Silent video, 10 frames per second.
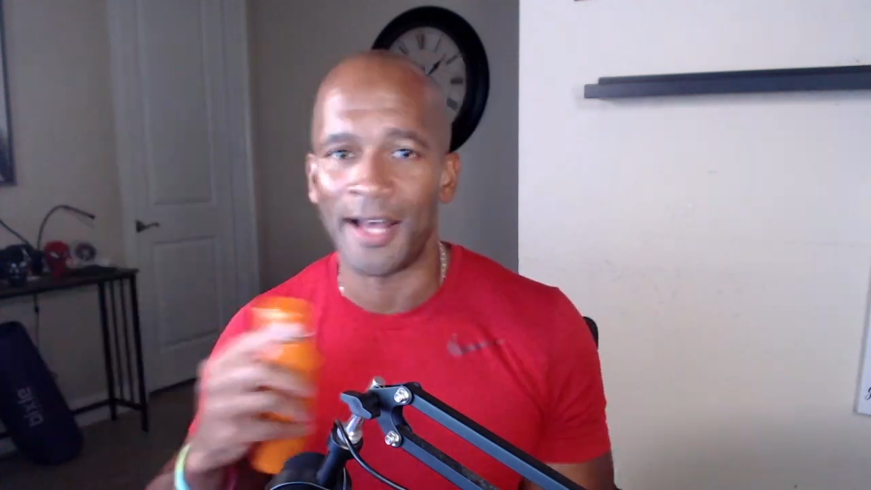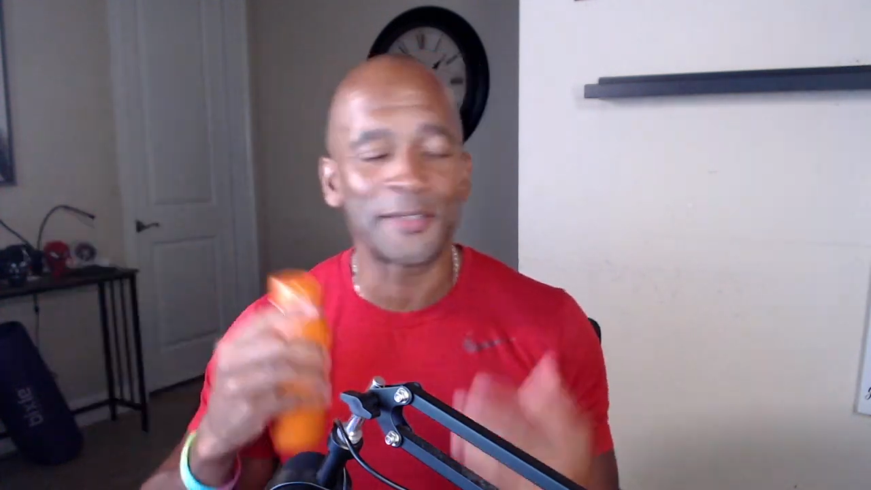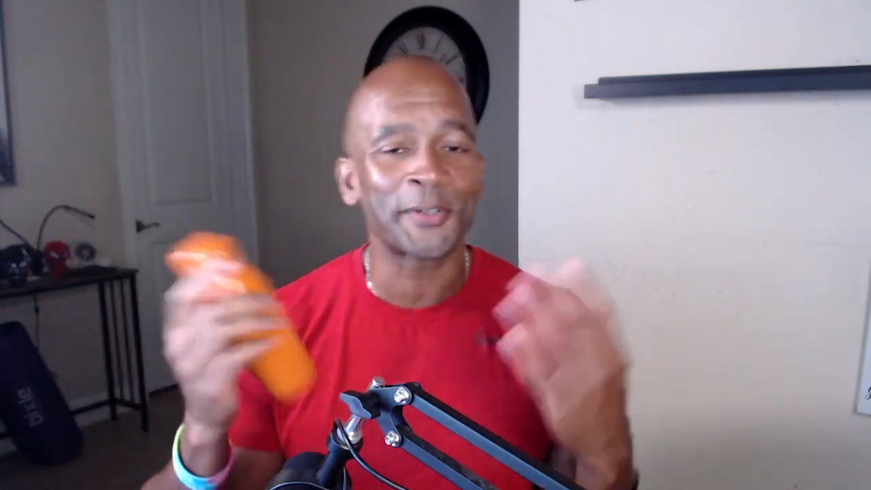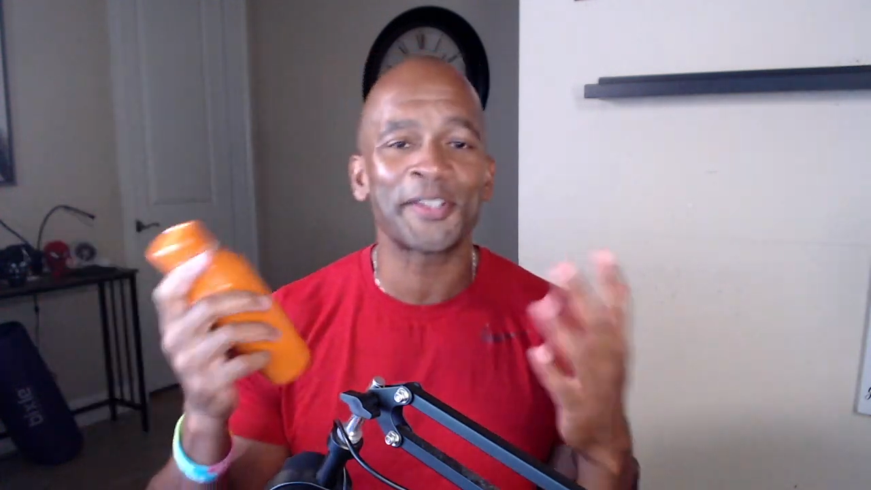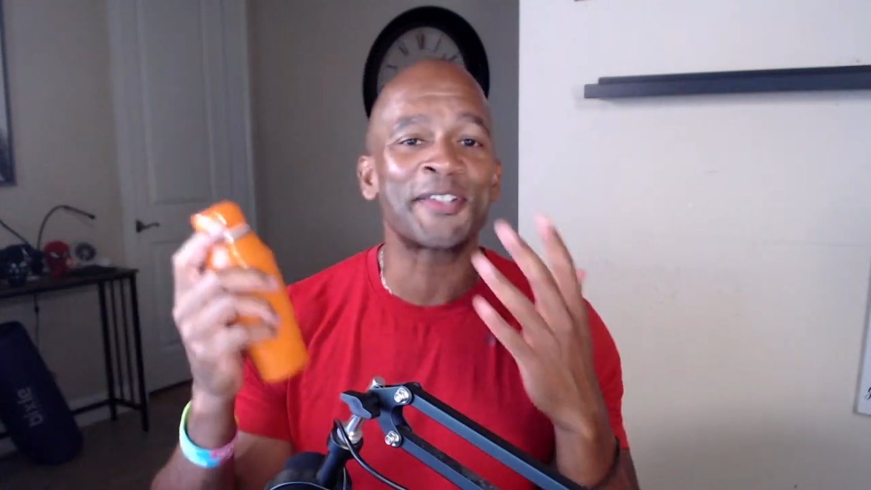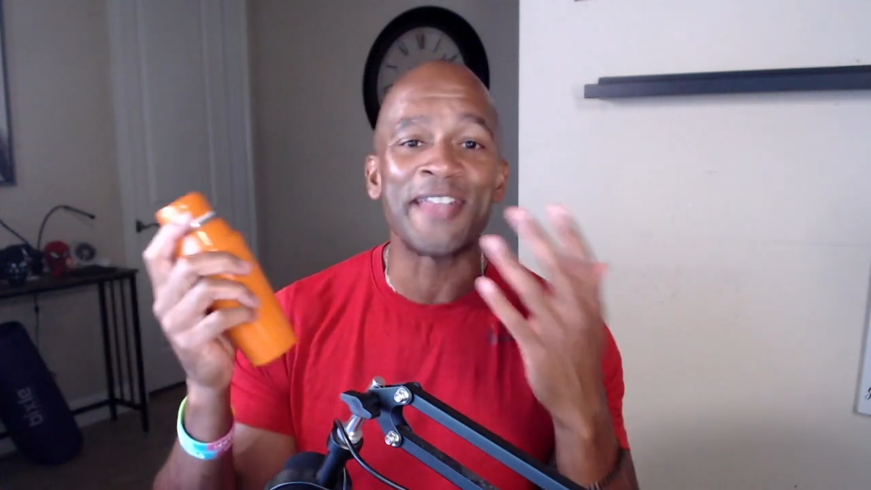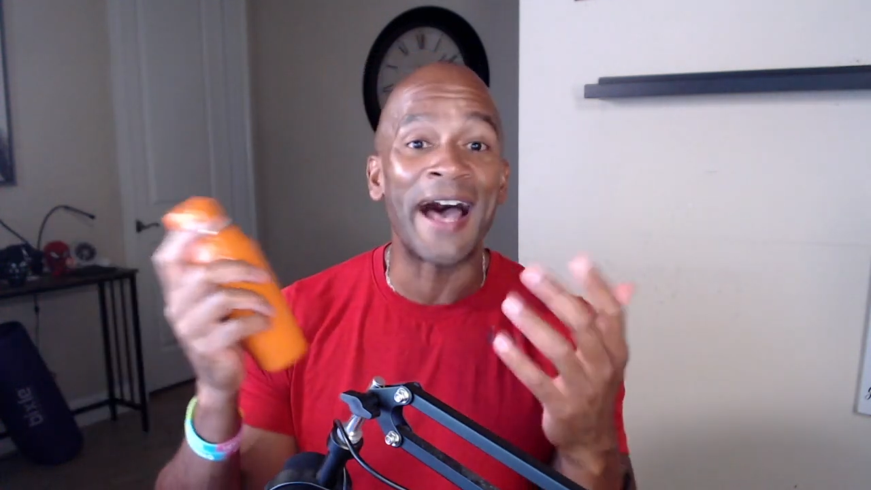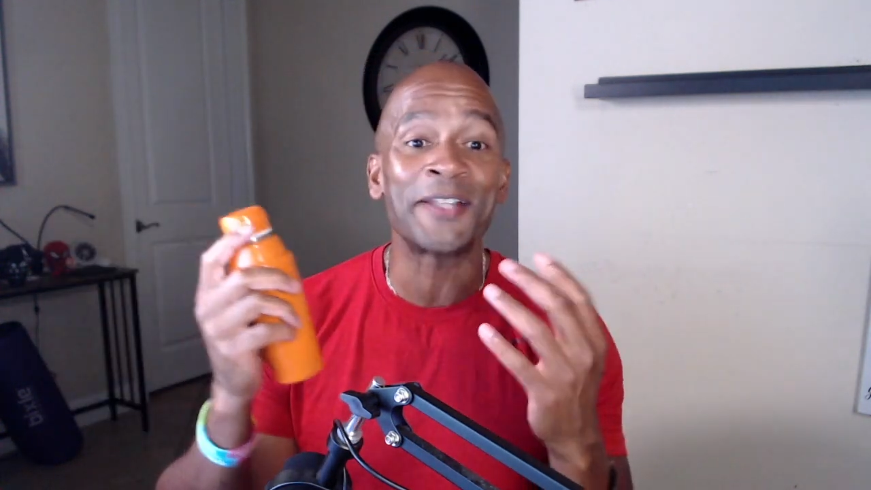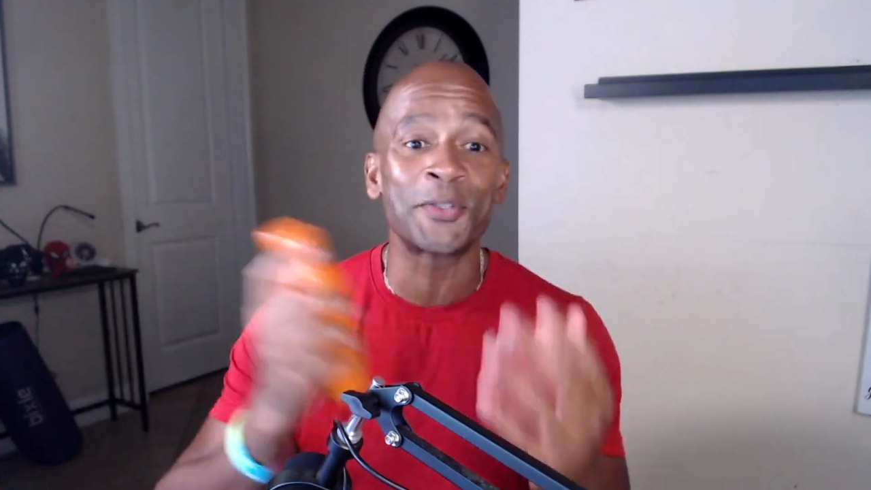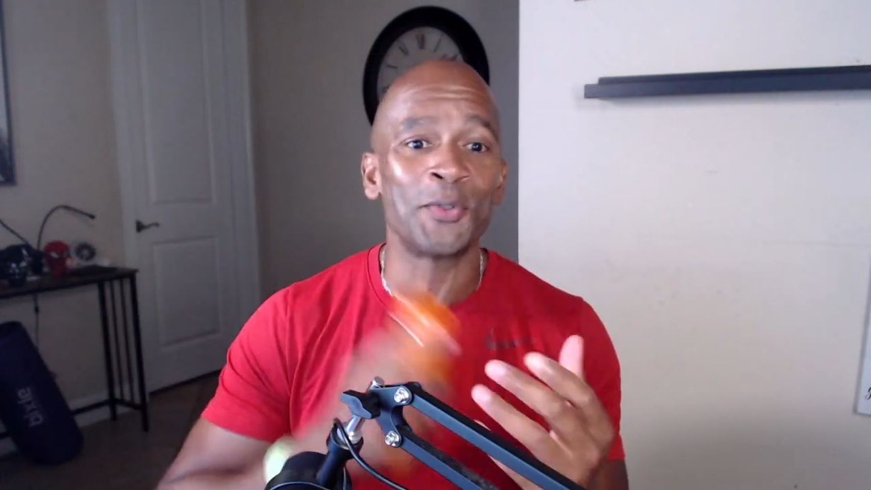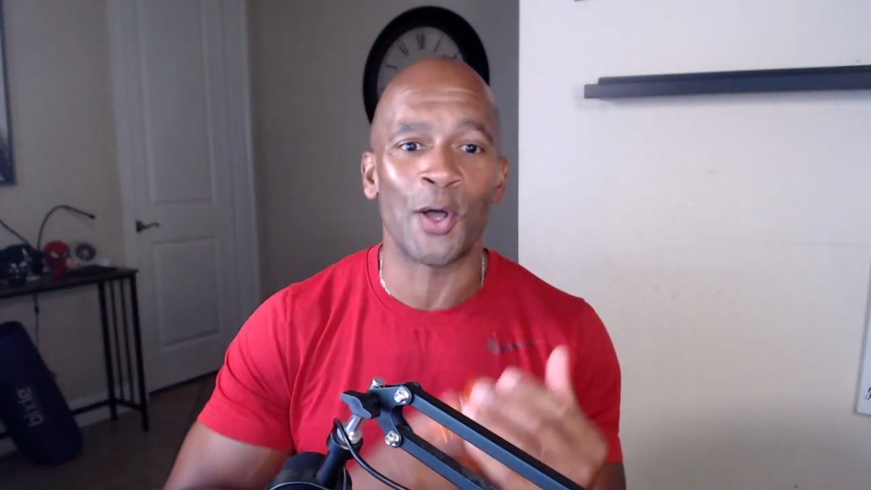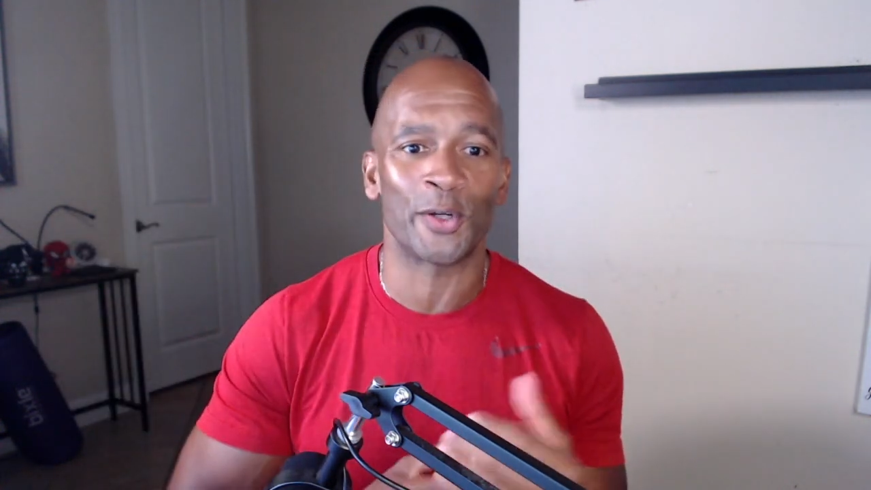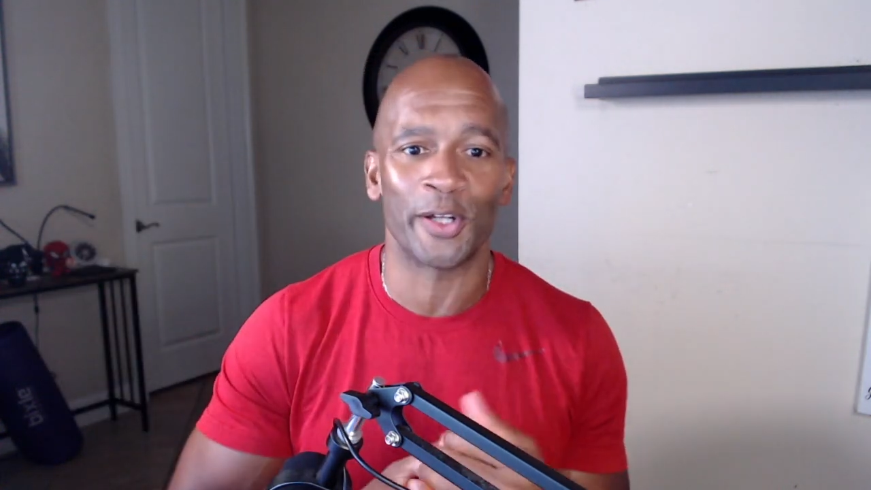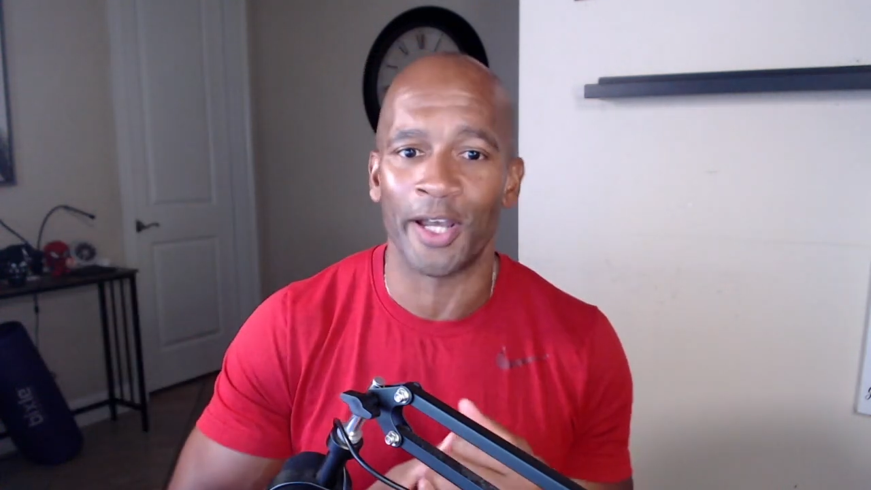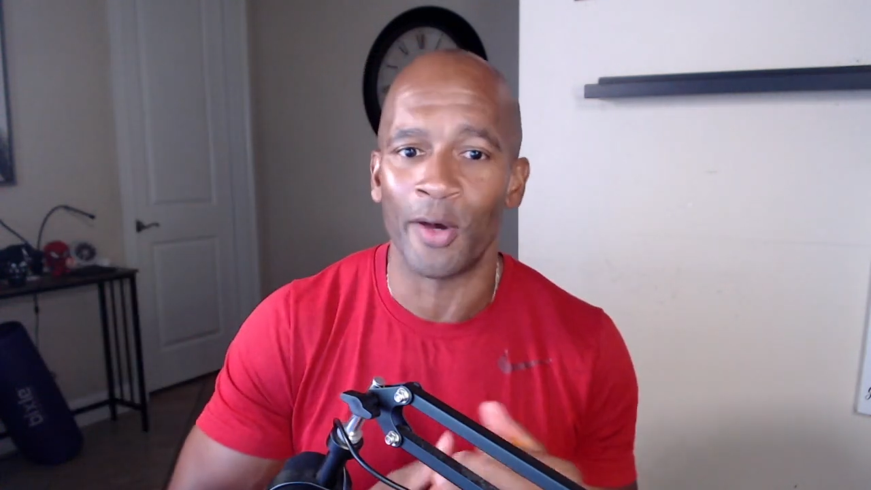I took this not too
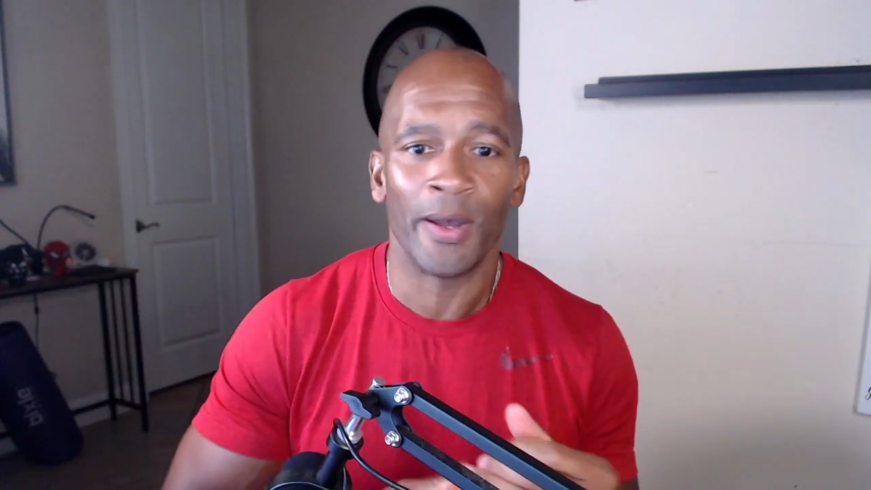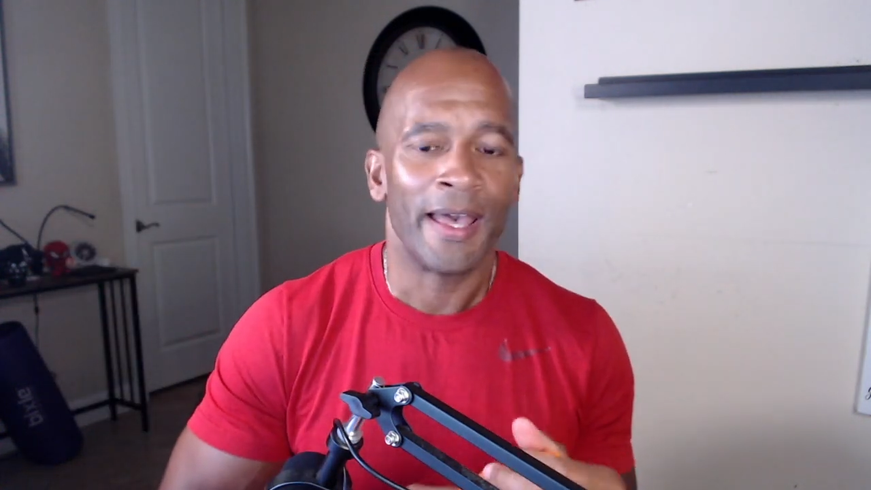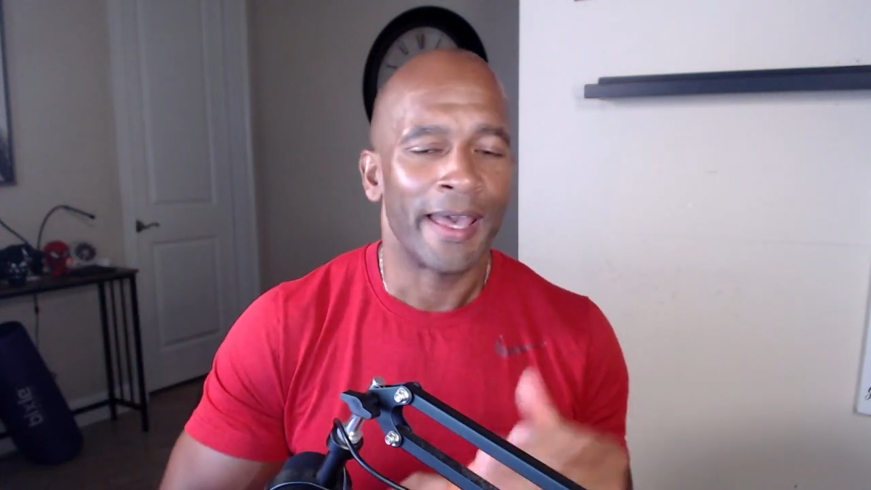long ago,